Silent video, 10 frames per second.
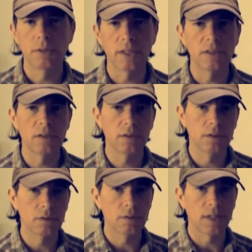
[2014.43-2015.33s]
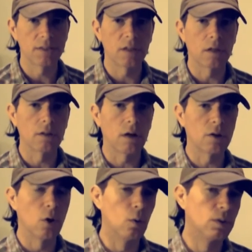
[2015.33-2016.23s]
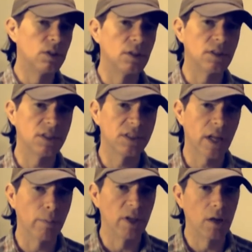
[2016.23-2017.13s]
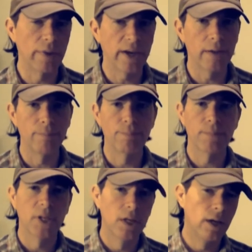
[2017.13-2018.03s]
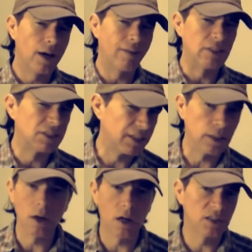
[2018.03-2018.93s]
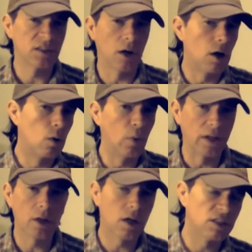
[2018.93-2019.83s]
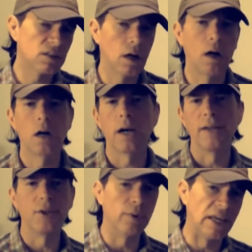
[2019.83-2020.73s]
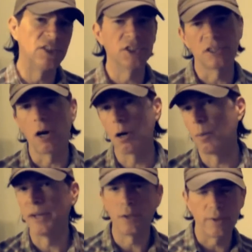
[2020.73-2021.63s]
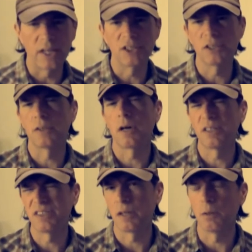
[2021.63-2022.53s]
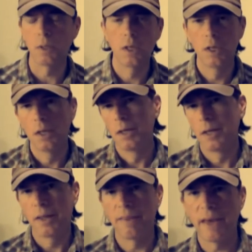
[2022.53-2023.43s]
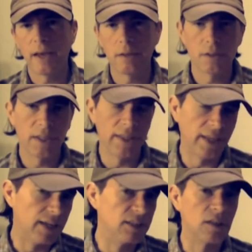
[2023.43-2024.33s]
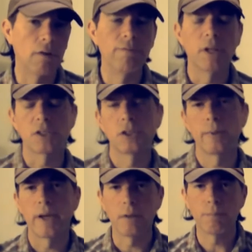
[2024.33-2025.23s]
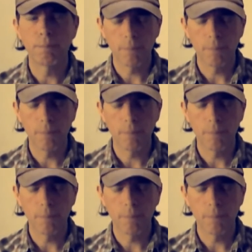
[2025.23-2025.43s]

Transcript: That's our goal to stay below that. Obviously, costs are what costs are, and donations are what donations are, so that in the end is going to fluctuate.